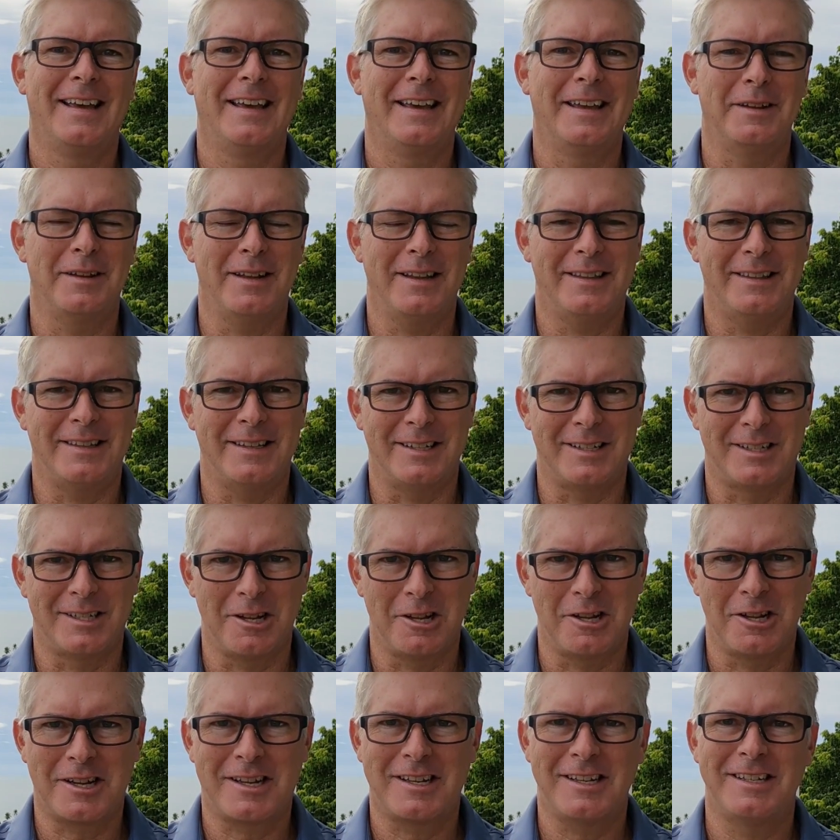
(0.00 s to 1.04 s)
and the
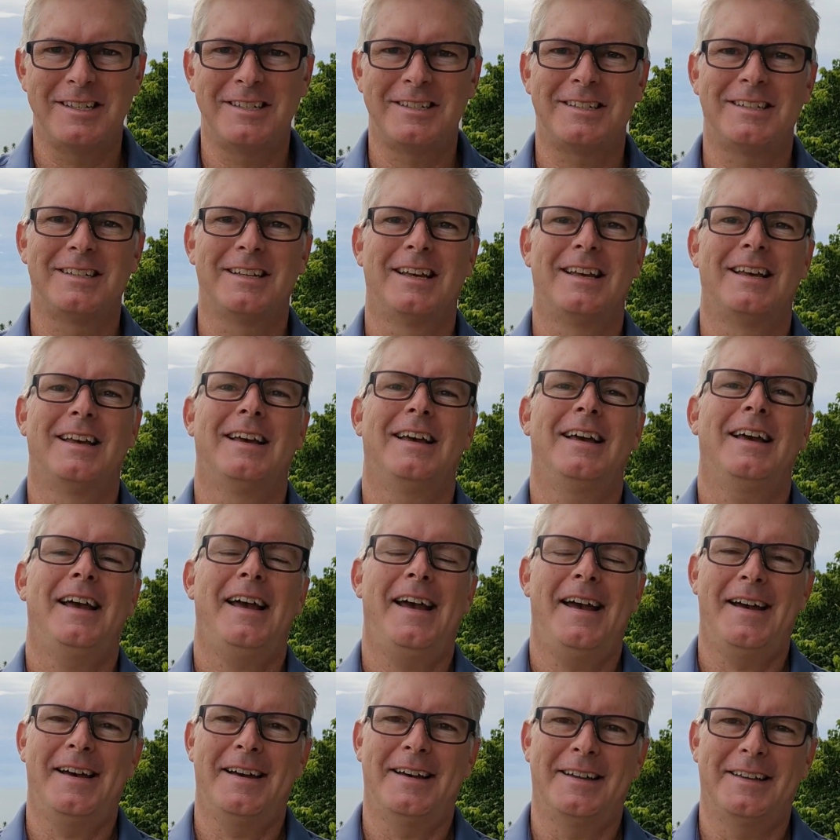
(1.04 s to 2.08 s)
Zilicas
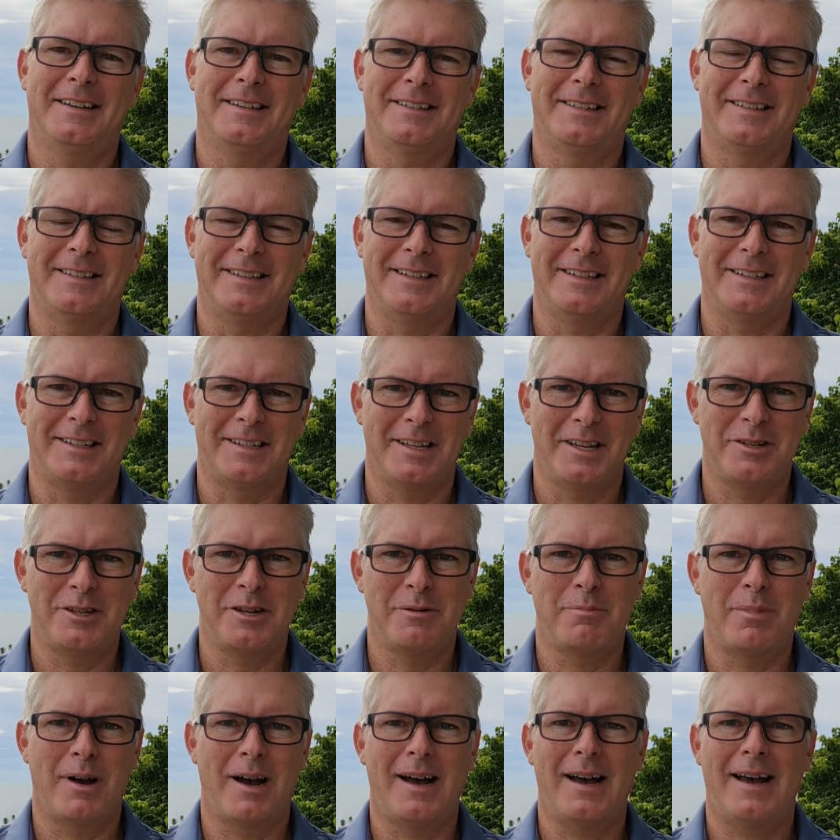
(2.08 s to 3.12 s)
and the
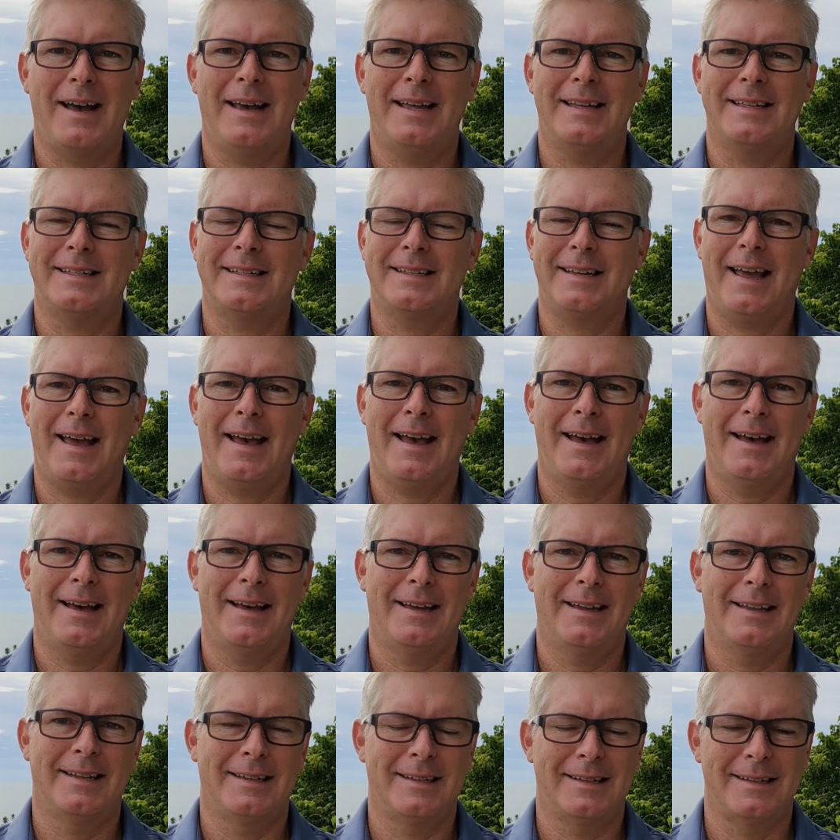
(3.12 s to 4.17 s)
Digibytes
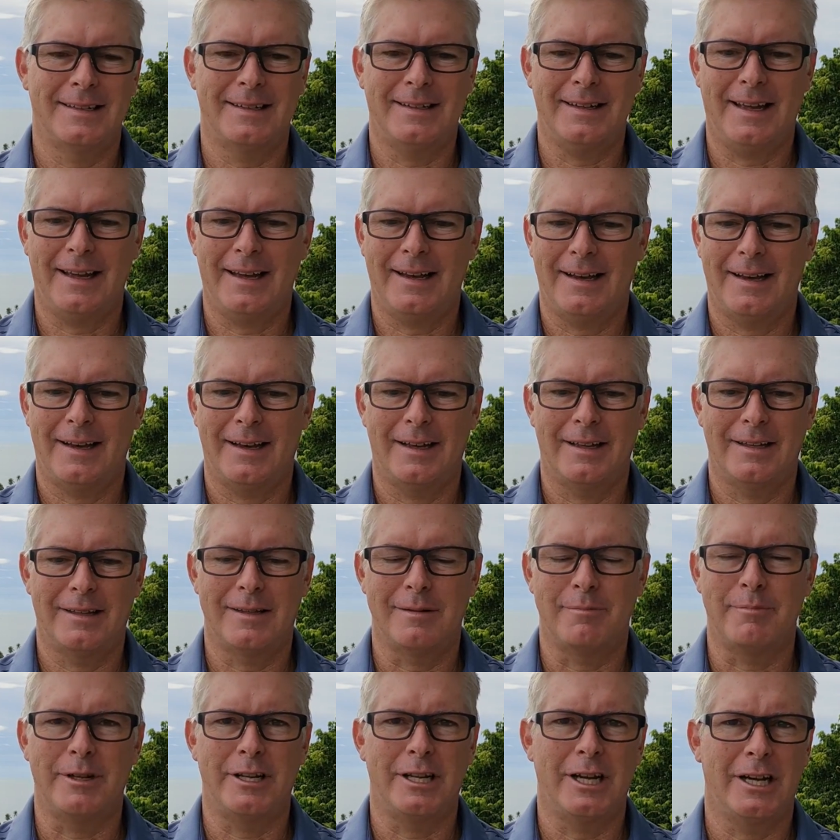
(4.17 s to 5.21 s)
and
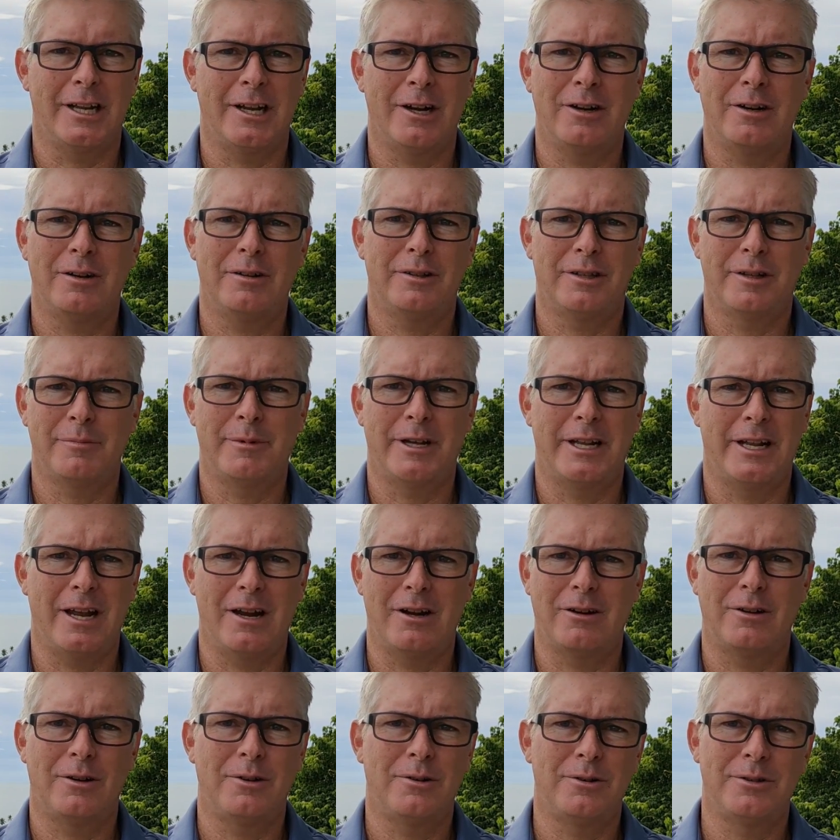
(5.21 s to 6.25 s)
the
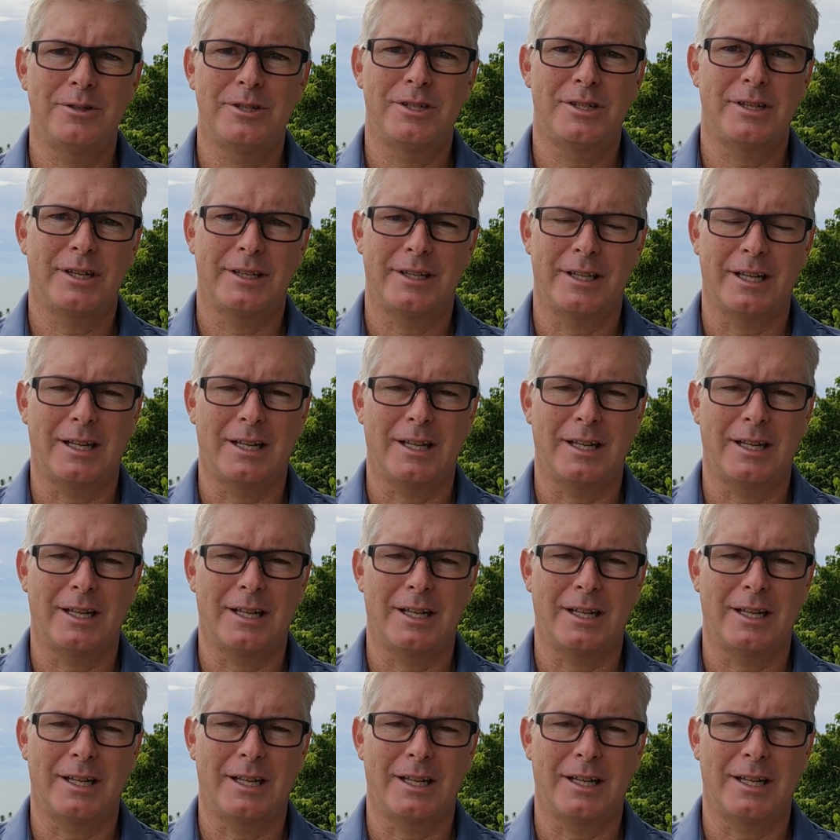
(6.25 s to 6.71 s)
Moneros,